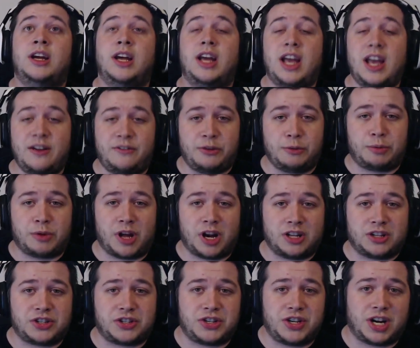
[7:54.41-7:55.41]
If you plan on
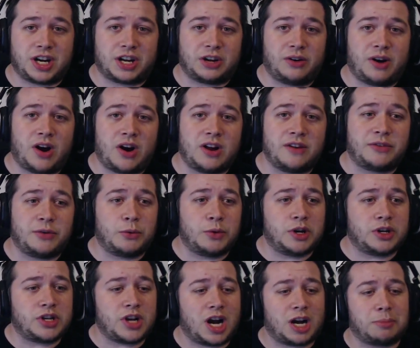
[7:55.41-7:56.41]
sticking around, if you
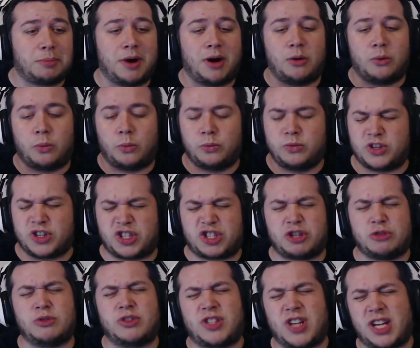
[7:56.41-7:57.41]
want to talk about the
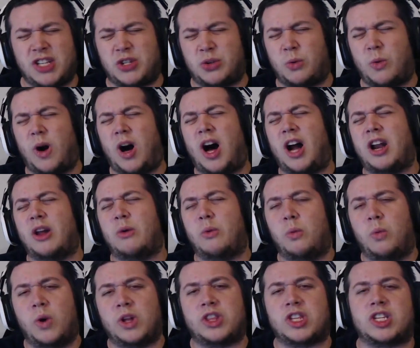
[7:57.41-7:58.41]
Suicide Squad and
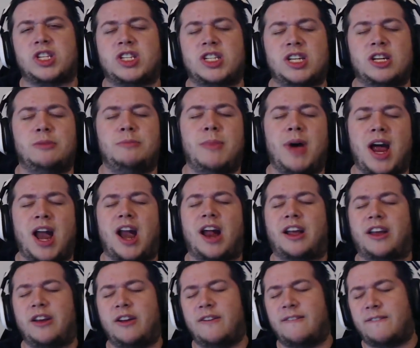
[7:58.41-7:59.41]
what the
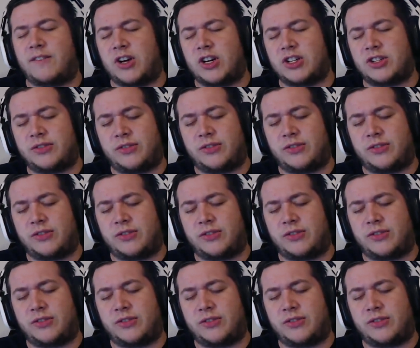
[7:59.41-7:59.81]
cinematic universe for